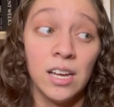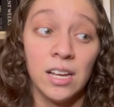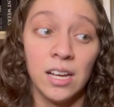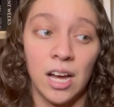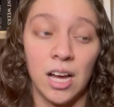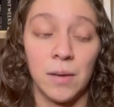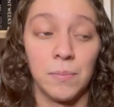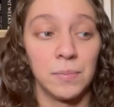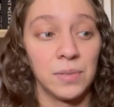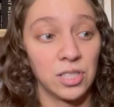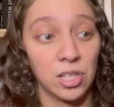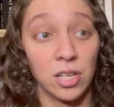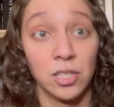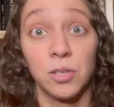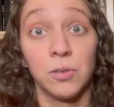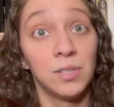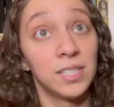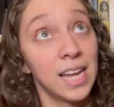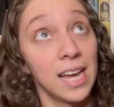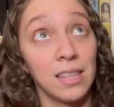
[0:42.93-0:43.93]
It's
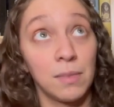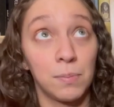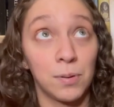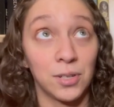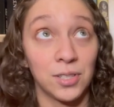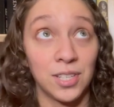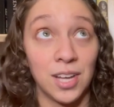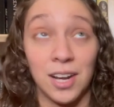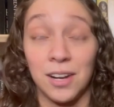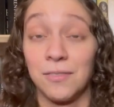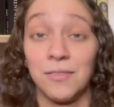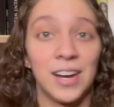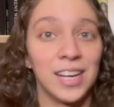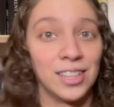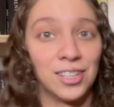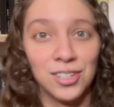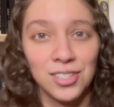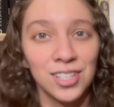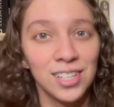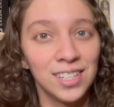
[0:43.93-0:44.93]
also death personified.
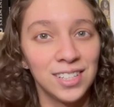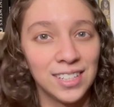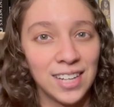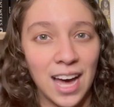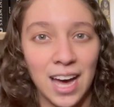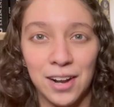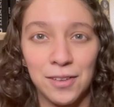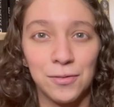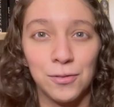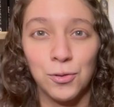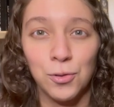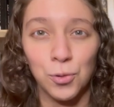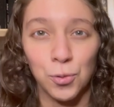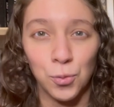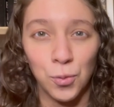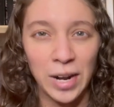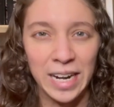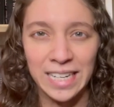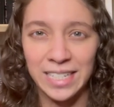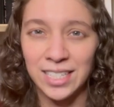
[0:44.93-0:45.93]
There's a lot of
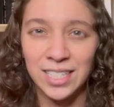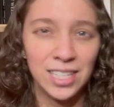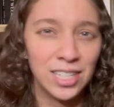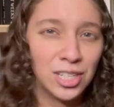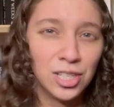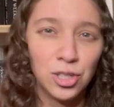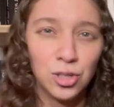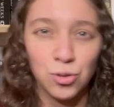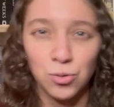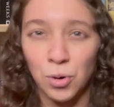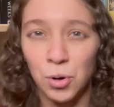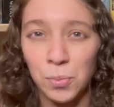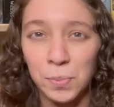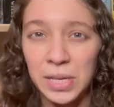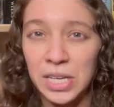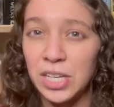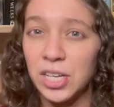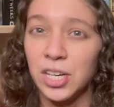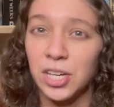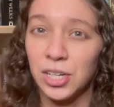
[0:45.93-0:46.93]
great
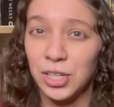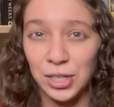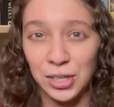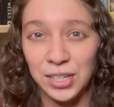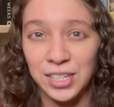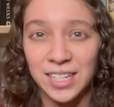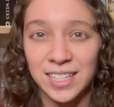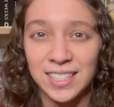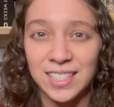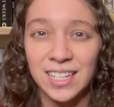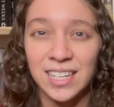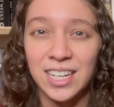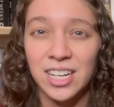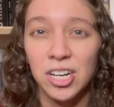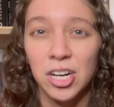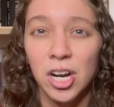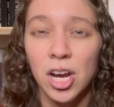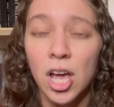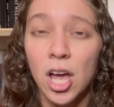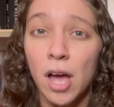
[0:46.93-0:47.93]
tropey goodness in
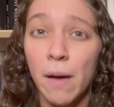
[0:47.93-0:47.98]
here,